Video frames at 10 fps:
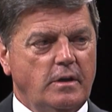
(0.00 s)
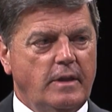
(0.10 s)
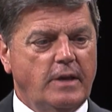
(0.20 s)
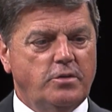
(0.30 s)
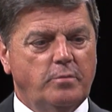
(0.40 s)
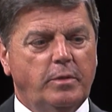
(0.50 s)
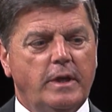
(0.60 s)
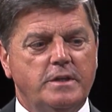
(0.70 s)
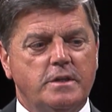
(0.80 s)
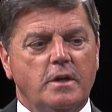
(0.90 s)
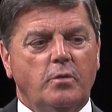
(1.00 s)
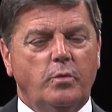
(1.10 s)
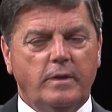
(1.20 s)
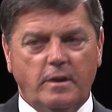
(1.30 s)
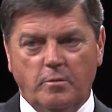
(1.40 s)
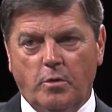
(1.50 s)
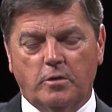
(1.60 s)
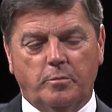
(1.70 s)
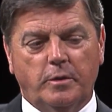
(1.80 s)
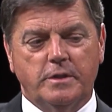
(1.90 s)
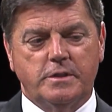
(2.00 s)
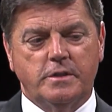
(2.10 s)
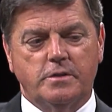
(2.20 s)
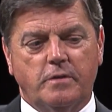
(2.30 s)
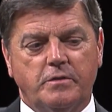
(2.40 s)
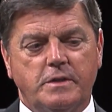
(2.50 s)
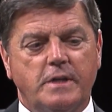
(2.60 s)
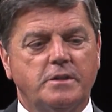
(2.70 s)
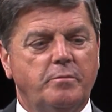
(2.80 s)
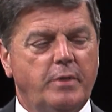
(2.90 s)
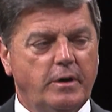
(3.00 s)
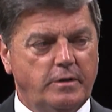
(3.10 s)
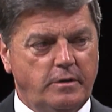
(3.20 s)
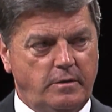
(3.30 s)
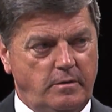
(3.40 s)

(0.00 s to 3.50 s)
that took place within the multiple listing service as compared to